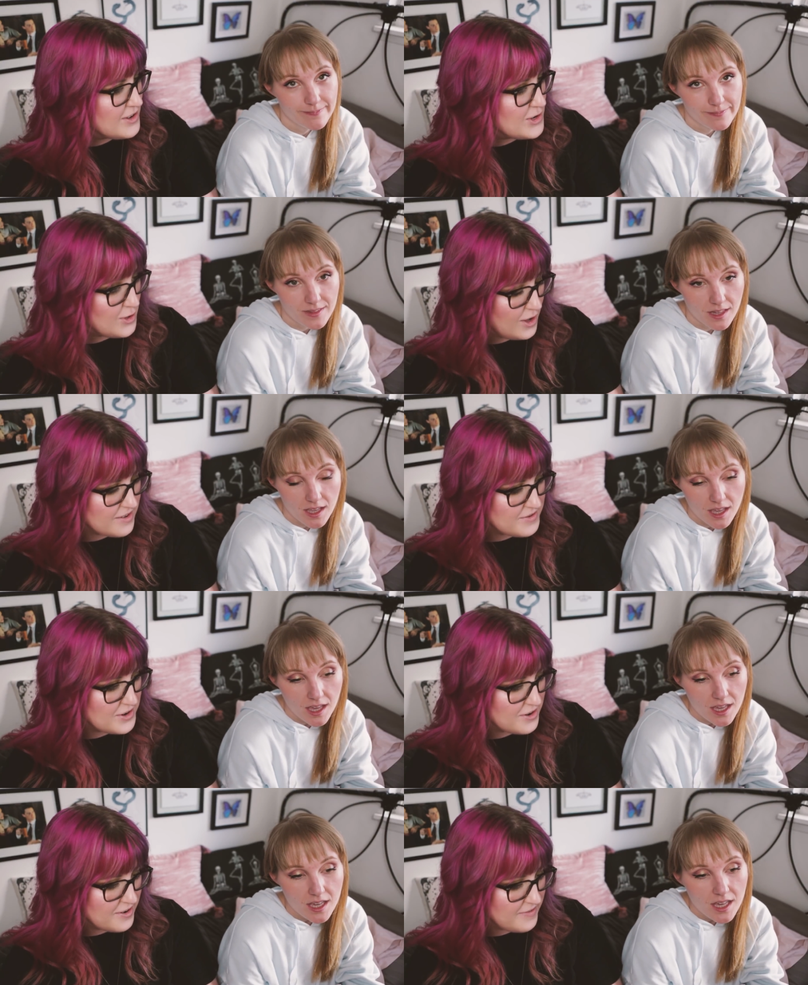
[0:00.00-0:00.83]

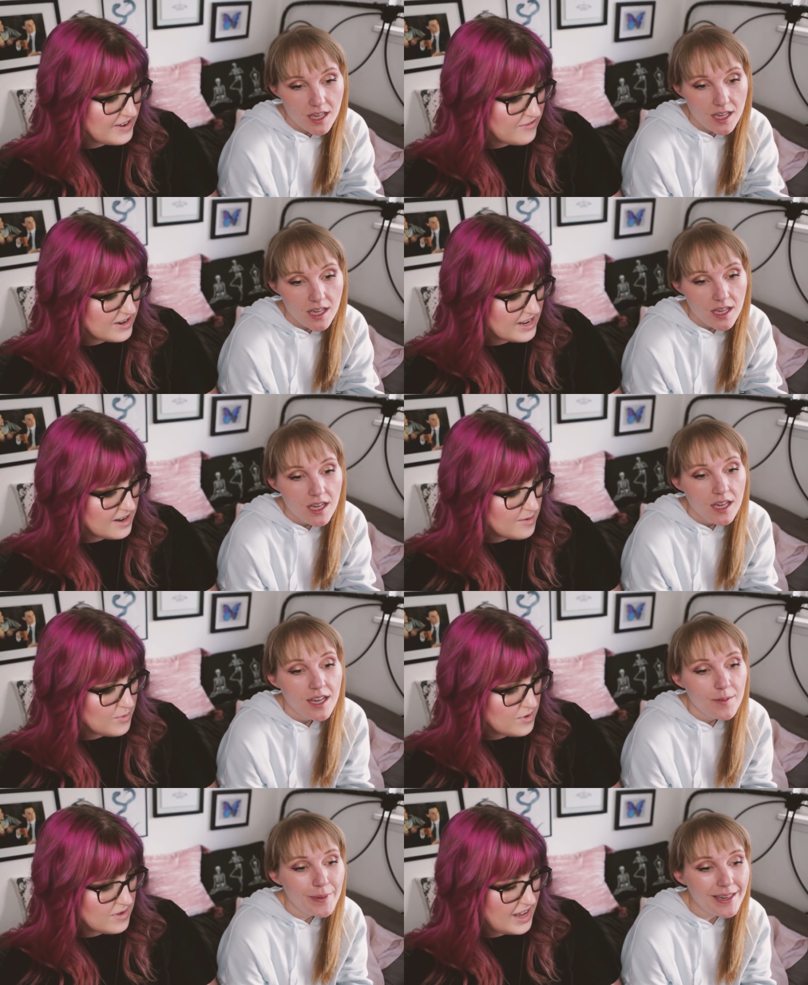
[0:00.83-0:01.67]
Speaker 1: Sloths are your favorite
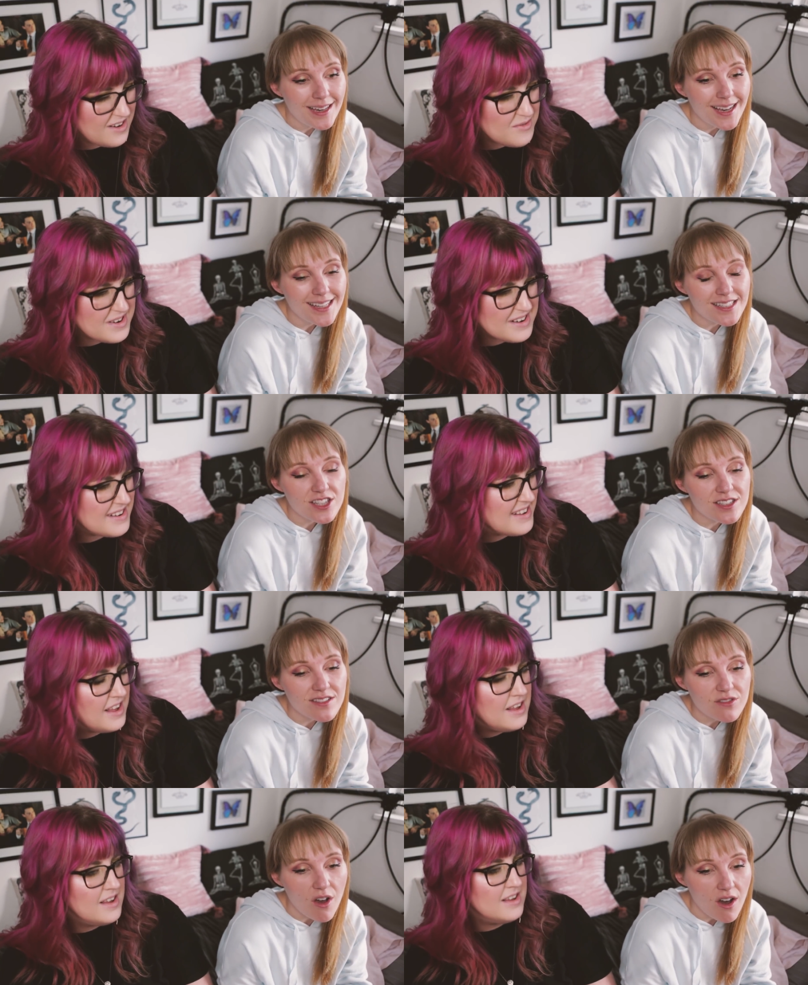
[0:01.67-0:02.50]
animal. Because
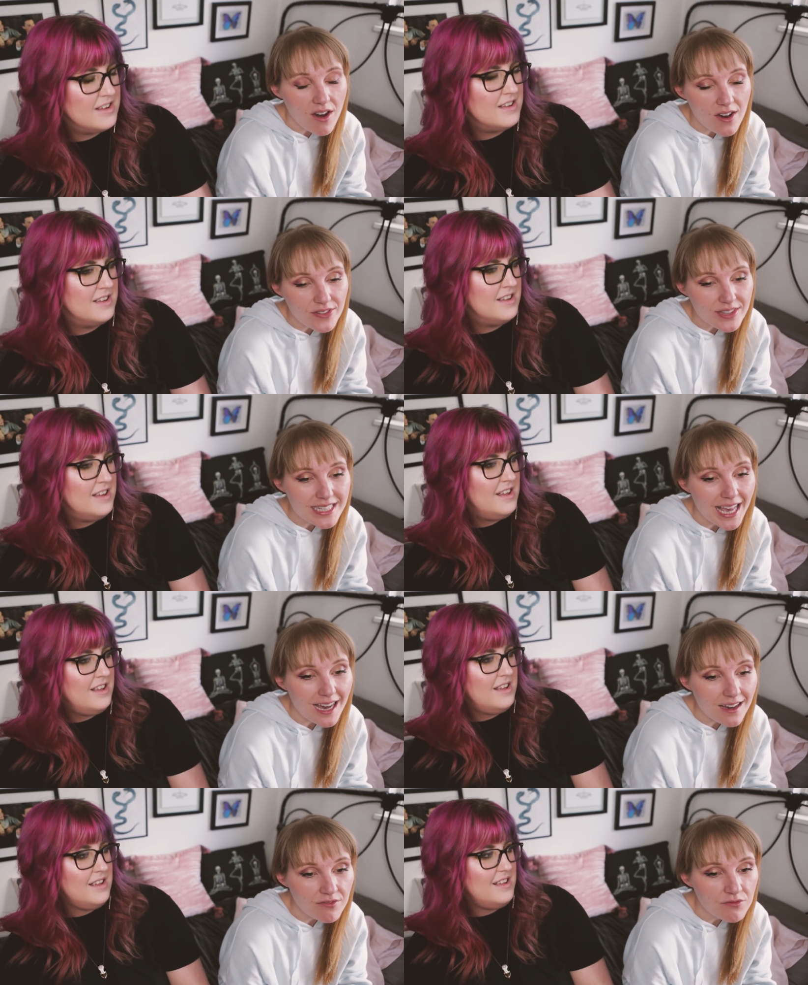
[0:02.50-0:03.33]
Speaker 2: sloths
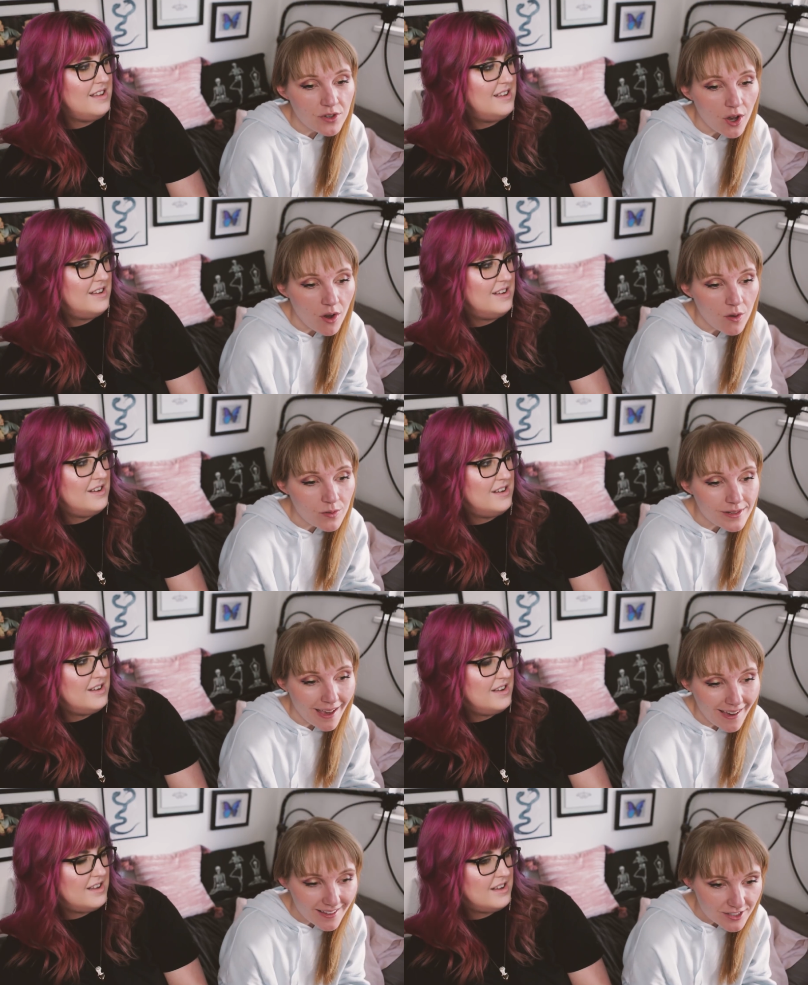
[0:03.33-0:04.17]
have no
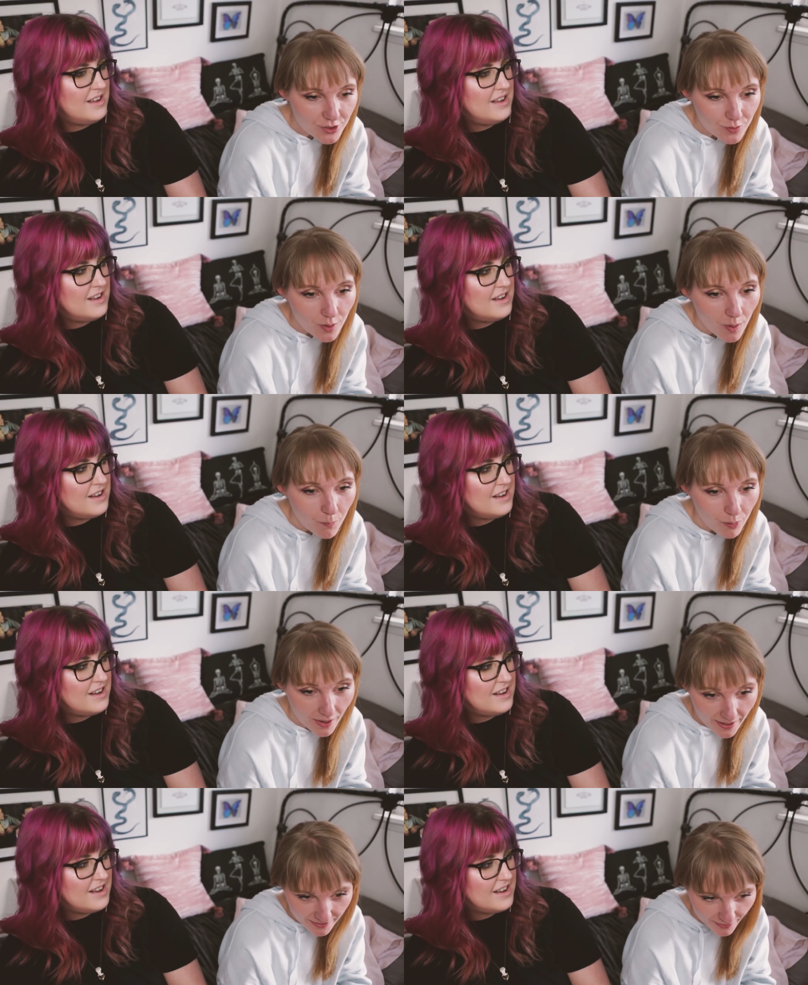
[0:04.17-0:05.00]
natural
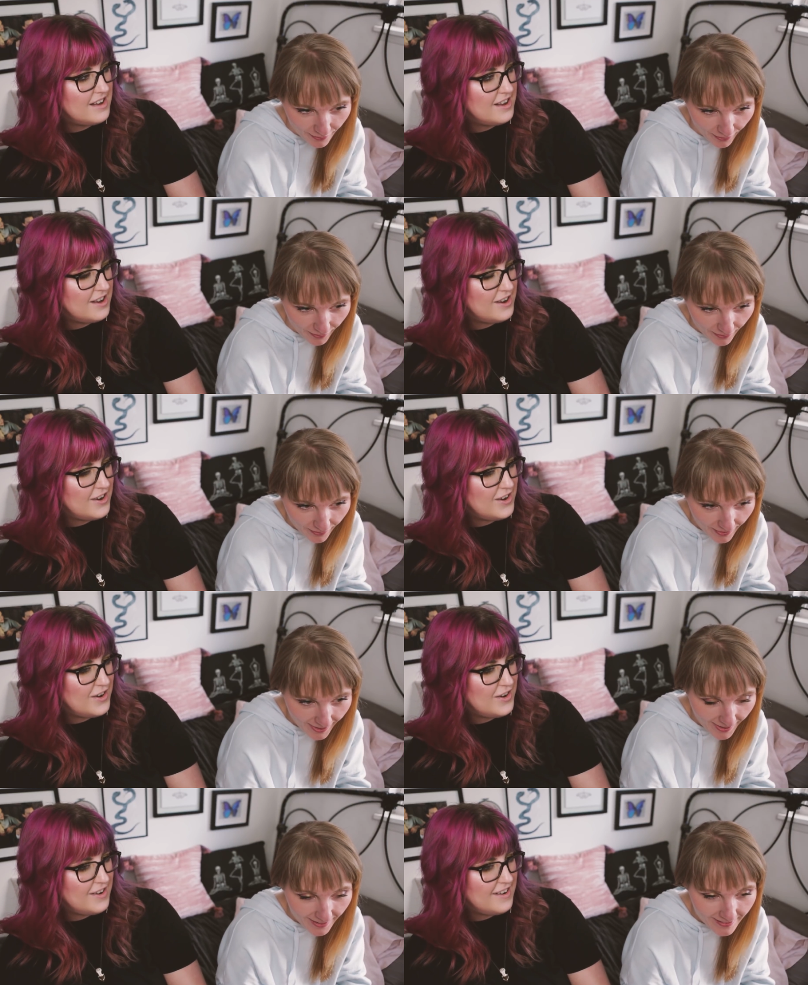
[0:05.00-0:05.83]
predator.
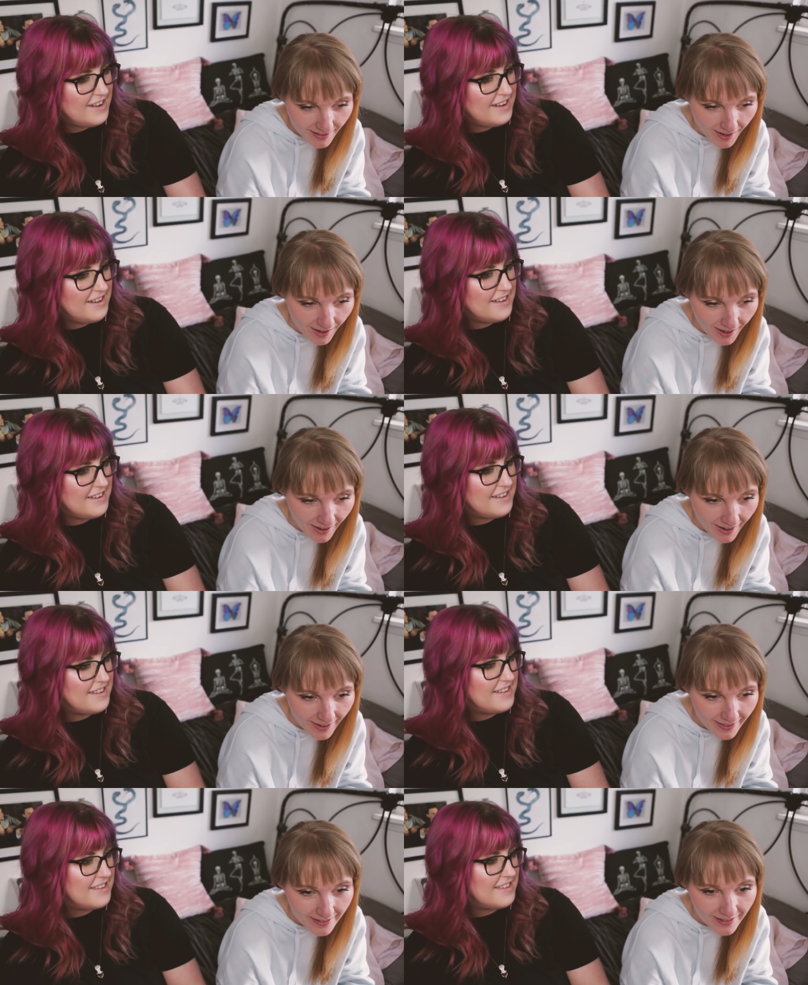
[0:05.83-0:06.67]
And
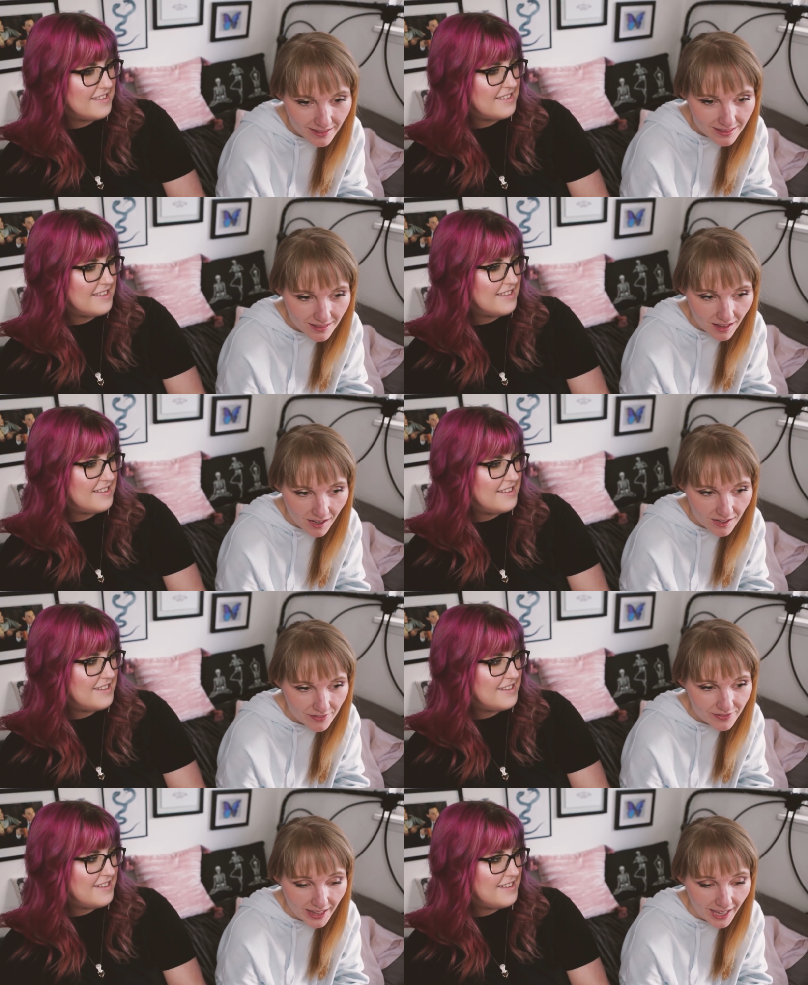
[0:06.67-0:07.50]
I
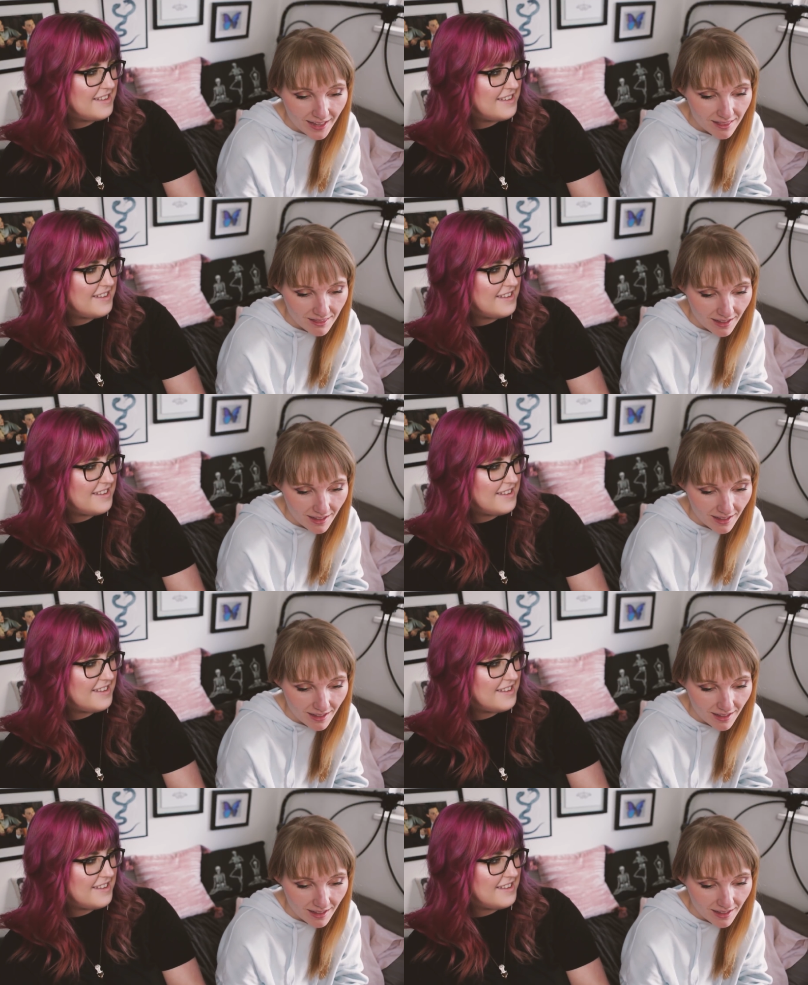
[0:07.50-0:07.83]
love that